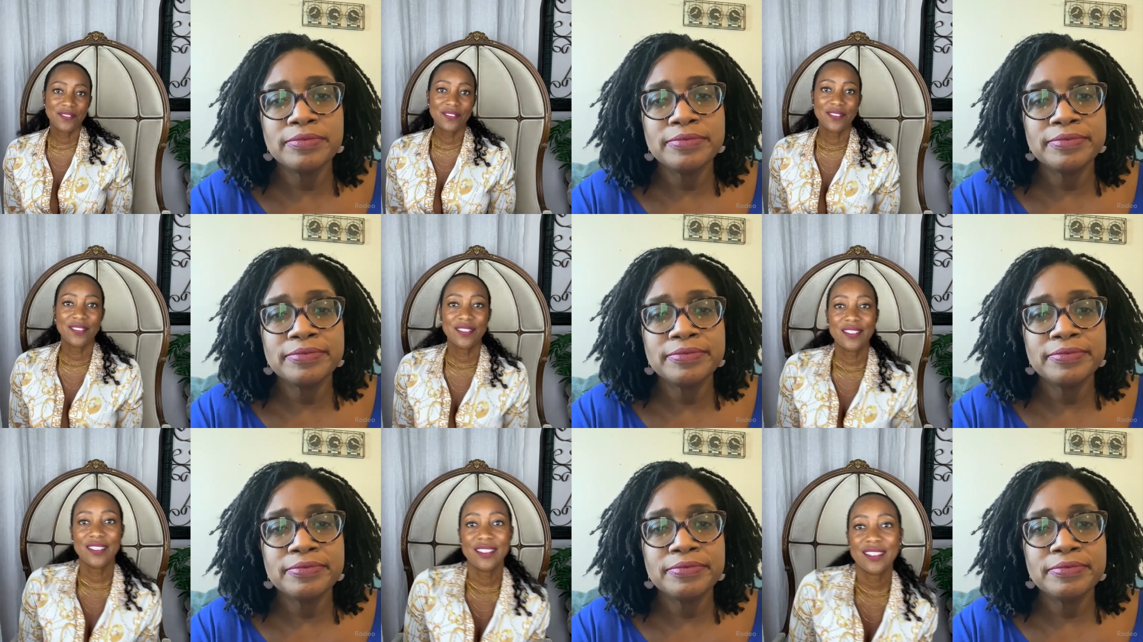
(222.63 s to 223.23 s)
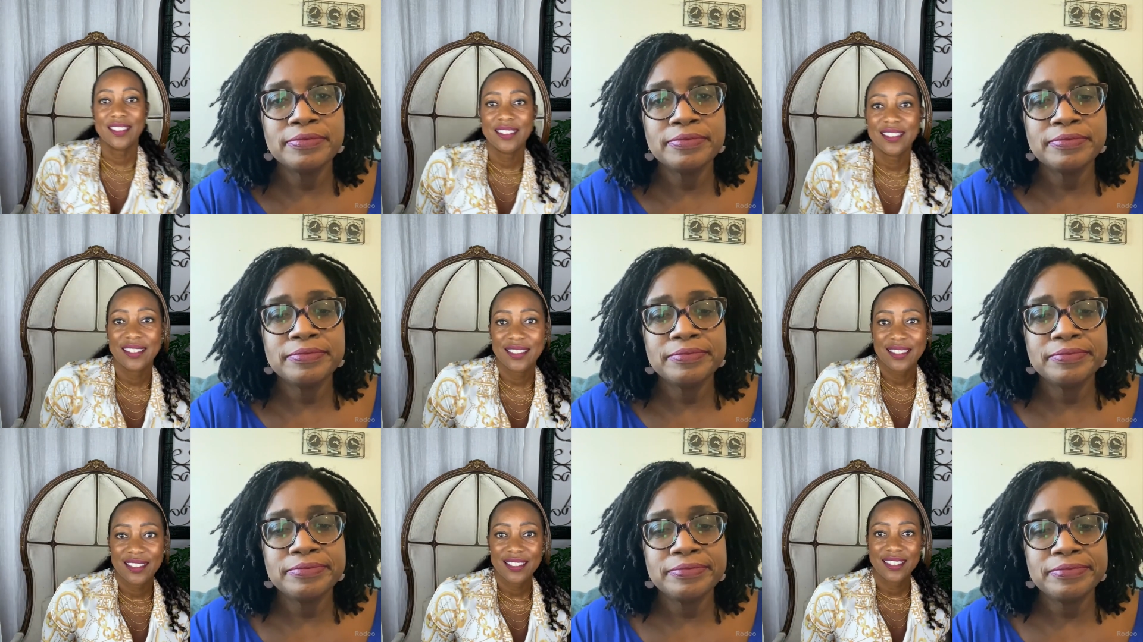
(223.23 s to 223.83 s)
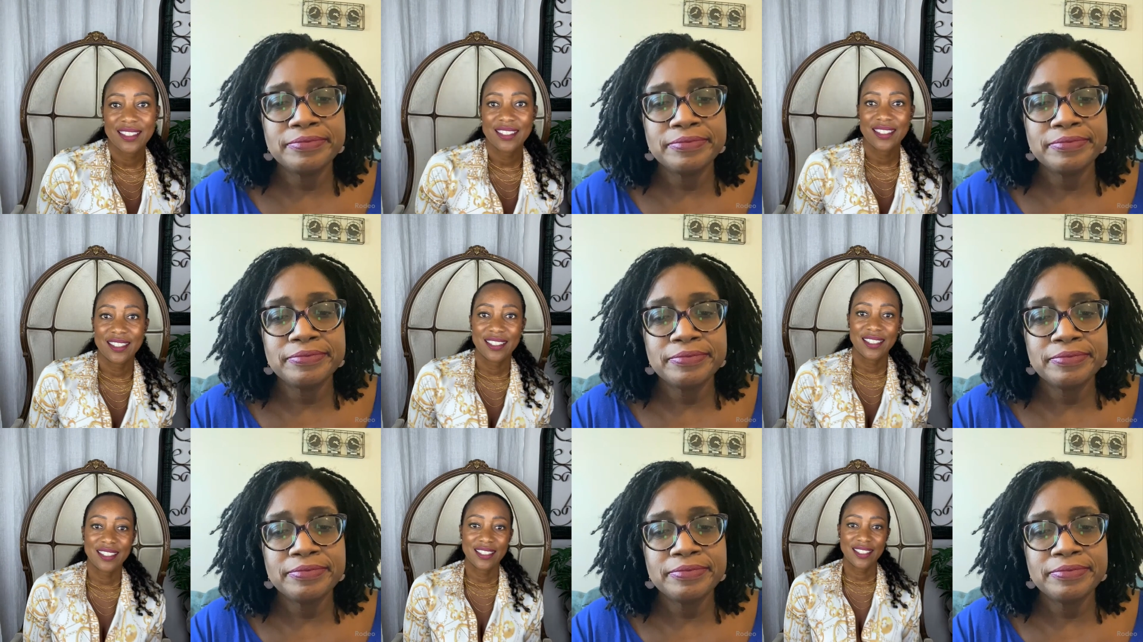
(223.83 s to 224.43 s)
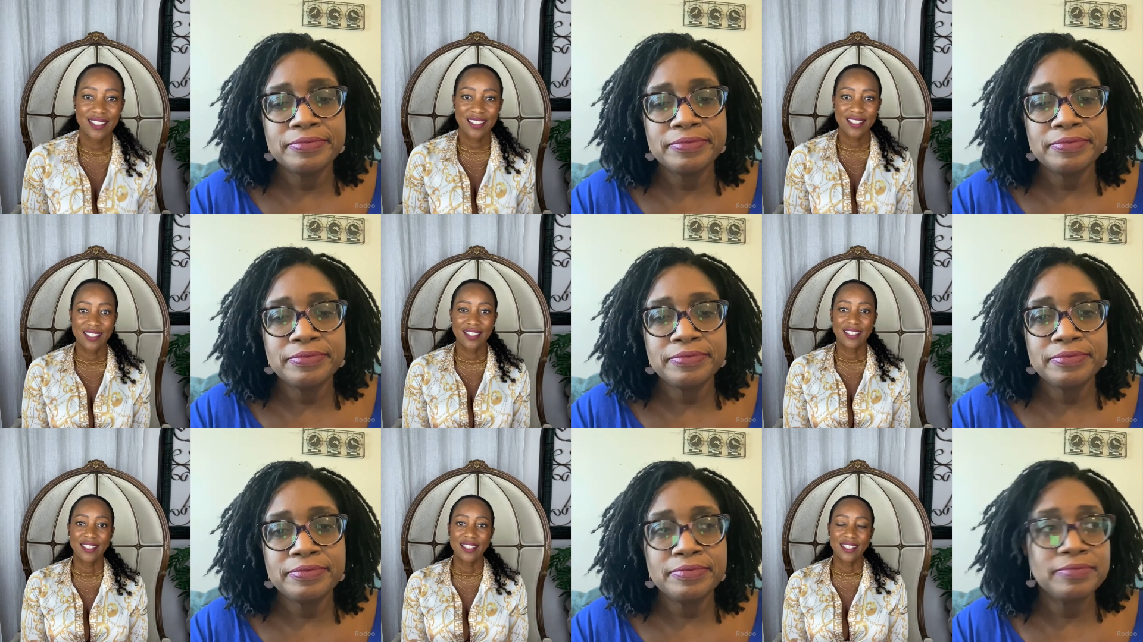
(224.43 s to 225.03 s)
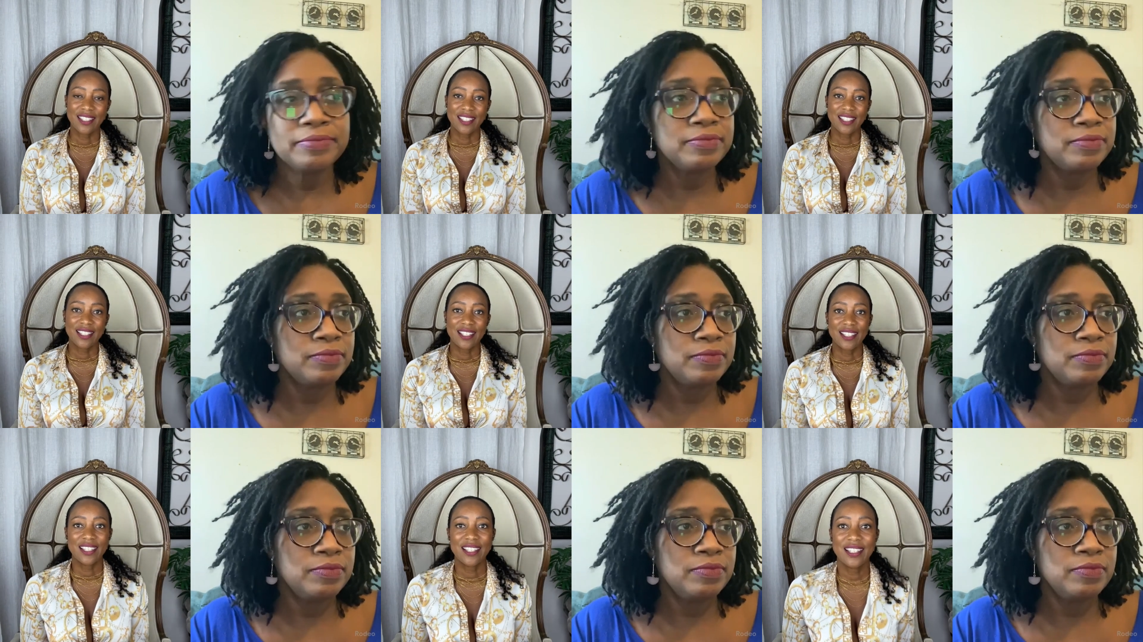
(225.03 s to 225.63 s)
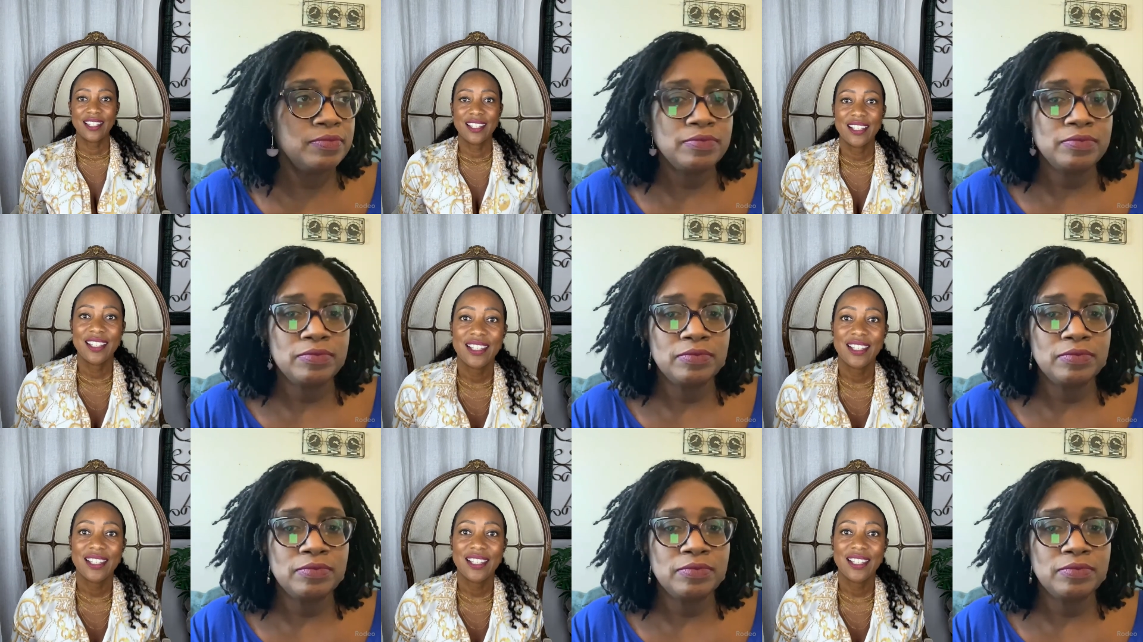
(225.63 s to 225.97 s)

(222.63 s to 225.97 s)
No one is speaking in this clip.